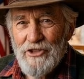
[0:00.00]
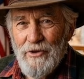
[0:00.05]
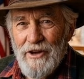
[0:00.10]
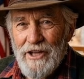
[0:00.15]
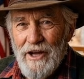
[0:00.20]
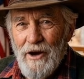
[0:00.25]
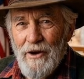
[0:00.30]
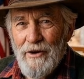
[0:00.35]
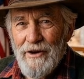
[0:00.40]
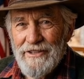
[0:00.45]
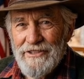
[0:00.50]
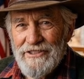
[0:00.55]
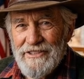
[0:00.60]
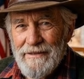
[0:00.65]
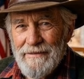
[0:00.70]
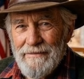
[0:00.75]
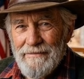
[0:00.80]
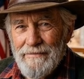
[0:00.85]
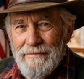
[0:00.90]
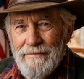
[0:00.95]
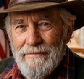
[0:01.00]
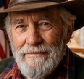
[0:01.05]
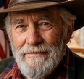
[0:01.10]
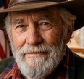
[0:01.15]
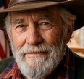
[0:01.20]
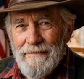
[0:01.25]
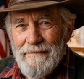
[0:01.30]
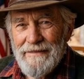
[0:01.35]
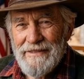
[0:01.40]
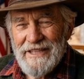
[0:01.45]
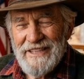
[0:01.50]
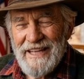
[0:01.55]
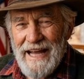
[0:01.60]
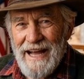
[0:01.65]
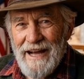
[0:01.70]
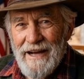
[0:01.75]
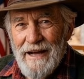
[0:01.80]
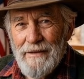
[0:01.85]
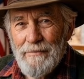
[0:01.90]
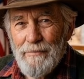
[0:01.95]
recurrence. The
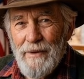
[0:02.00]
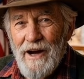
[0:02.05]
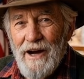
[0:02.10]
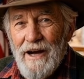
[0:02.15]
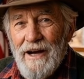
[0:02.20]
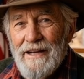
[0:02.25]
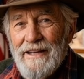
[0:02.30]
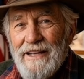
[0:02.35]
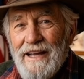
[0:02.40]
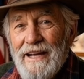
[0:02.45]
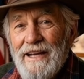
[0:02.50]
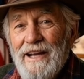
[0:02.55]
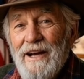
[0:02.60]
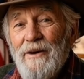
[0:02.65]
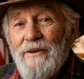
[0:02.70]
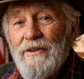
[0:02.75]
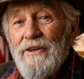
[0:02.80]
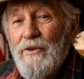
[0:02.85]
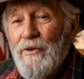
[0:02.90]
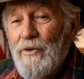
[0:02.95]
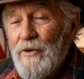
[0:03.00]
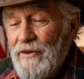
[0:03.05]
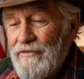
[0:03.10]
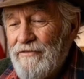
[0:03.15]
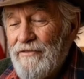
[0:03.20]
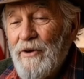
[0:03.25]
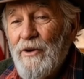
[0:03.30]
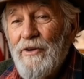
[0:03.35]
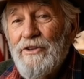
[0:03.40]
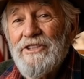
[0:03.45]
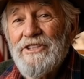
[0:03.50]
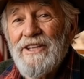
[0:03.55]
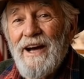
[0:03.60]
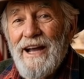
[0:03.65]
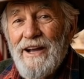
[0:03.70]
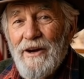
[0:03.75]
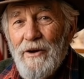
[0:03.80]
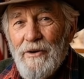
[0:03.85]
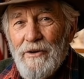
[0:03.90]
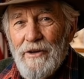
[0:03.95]
tannin bond had held through a full
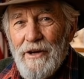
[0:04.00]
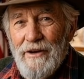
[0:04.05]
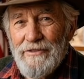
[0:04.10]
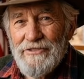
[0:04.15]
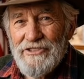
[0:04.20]
cycle of